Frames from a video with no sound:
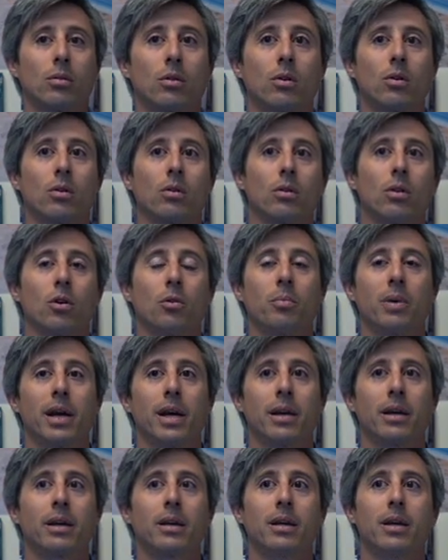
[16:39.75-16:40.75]
her low
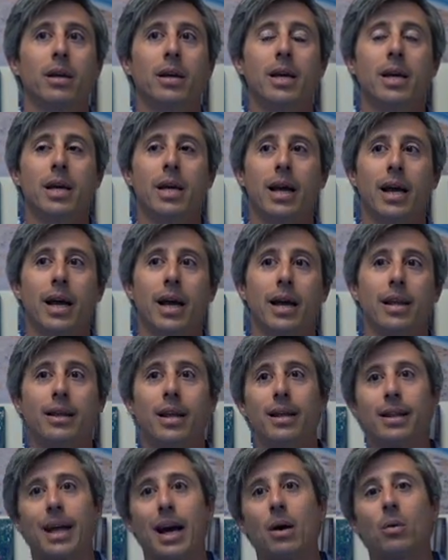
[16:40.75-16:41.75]
pay, and
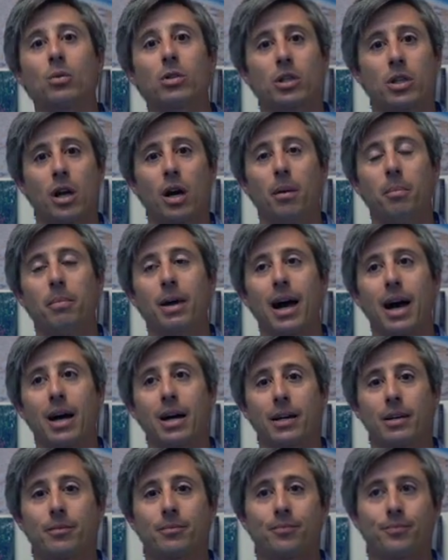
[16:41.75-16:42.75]
then that was cut
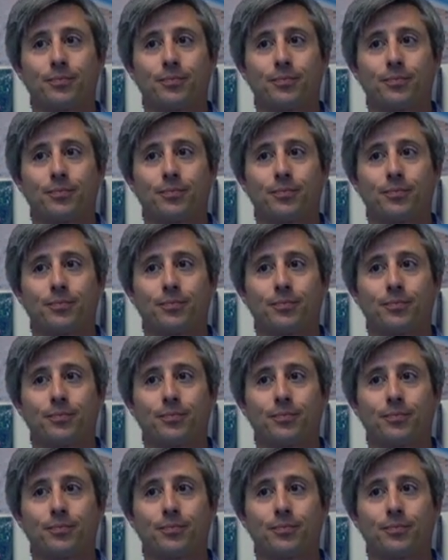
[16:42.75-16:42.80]
back.